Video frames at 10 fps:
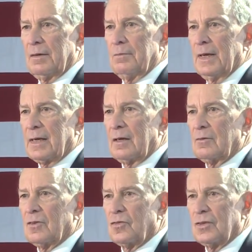
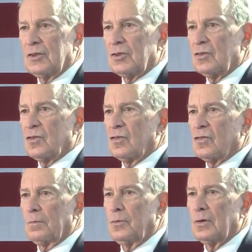making decisions and
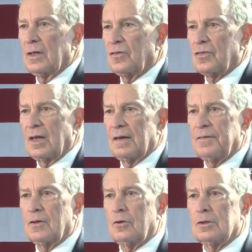supporting staff
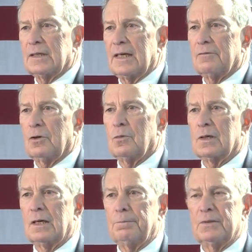and holding
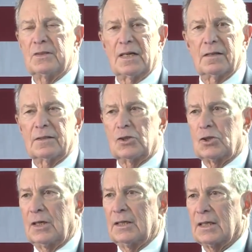everyone up and down the
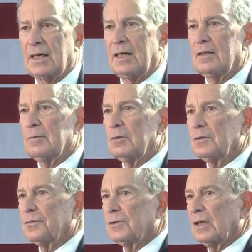chain
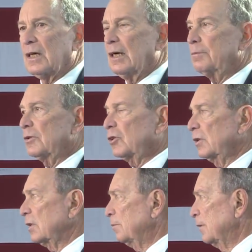accountable for
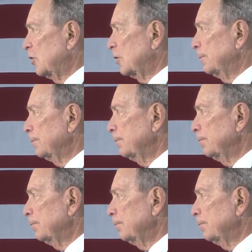accomplishing the mission.